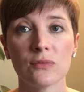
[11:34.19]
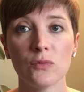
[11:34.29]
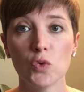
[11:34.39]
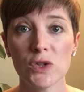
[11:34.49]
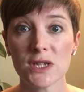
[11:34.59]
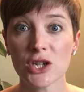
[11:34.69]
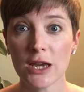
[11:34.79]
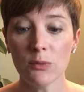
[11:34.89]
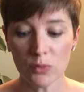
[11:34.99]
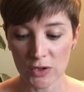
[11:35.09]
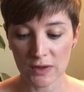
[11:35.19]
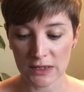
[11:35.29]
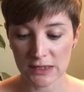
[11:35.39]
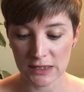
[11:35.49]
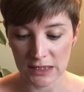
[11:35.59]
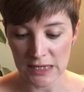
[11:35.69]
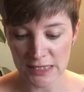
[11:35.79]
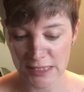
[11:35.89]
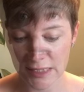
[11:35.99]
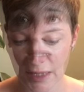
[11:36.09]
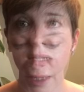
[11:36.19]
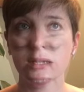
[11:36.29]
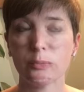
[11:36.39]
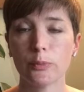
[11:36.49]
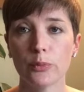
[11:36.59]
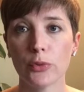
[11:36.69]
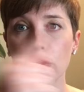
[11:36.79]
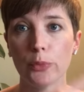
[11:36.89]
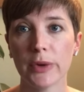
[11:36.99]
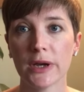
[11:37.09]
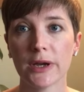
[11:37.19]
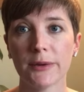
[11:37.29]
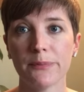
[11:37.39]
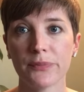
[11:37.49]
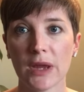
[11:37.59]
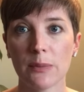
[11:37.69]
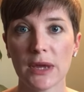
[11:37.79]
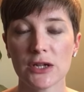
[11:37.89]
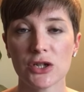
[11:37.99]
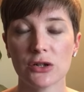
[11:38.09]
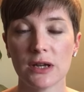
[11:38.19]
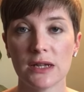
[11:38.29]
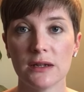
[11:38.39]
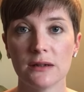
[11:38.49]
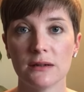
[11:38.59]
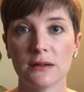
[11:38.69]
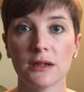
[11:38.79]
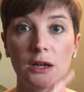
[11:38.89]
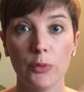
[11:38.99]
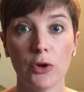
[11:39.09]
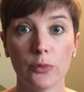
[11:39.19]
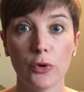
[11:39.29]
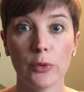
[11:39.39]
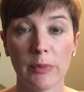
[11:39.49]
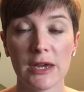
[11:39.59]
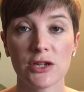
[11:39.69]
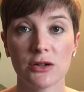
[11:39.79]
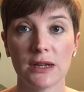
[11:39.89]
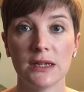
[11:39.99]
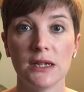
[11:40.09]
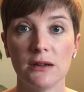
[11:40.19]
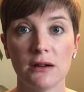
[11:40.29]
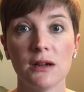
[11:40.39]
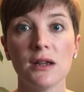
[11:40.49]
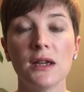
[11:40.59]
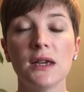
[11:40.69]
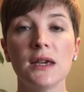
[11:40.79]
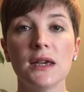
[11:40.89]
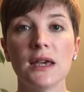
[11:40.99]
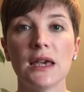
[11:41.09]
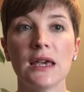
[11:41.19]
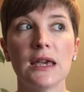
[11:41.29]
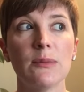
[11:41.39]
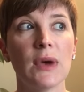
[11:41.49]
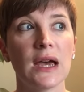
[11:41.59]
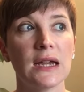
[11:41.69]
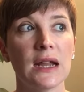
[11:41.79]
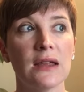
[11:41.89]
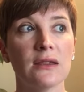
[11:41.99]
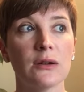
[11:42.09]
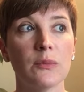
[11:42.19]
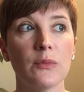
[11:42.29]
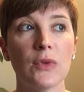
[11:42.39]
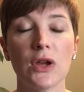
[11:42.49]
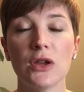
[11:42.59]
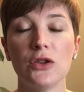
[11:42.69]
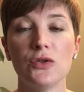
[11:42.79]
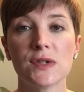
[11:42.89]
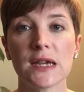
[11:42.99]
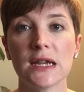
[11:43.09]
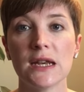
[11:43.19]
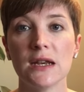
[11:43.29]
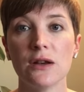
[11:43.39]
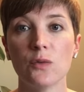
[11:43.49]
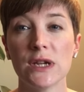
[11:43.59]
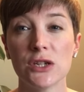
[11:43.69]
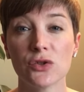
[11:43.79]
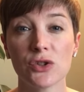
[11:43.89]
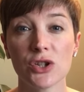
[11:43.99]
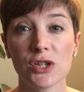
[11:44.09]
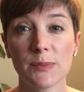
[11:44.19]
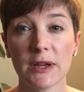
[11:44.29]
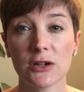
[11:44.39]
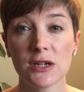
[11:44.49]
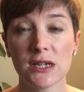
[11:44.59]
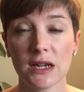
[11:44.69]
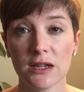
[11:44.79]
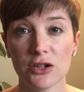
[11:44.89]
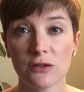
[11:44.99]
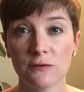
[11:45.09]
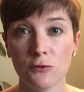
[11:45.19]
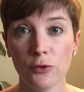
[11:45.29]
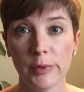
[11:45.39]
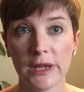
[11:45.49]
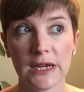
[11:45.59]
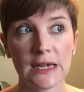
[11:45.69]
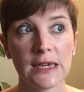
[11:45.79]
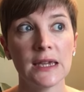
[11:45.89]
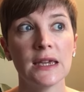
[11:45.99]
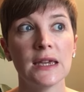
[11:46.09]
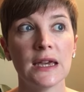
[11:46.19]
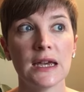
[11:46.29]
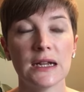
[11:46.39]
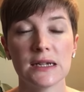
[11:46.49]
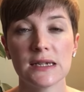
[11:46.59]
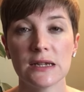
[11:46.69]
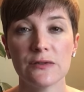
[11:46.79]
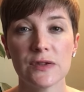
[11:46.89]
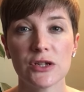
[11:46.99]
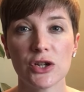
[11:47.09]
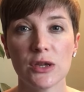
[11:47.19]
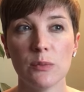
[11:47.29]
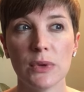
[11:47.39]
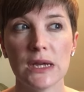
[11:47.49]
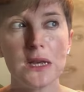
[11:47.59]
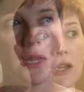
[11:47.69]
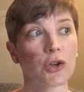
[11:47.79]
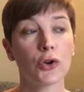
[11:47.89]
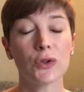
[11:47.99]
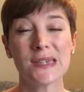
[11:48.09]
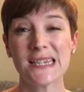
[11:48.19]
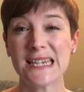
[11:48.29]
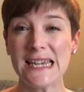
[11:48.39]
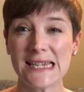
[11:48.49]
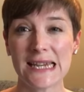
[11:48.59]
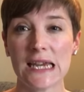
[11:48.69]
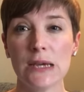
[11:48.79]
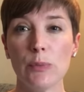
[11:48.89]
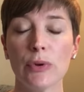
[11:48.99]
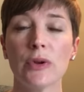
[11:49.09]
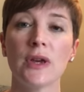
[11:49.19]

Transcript: More's the shame, but that's the case. And I'll pop a picture in. I'll pop a picture in here. I knit them using West Yorkshire Spinner's signature 4-ply in a self-stripe bin called Seascape,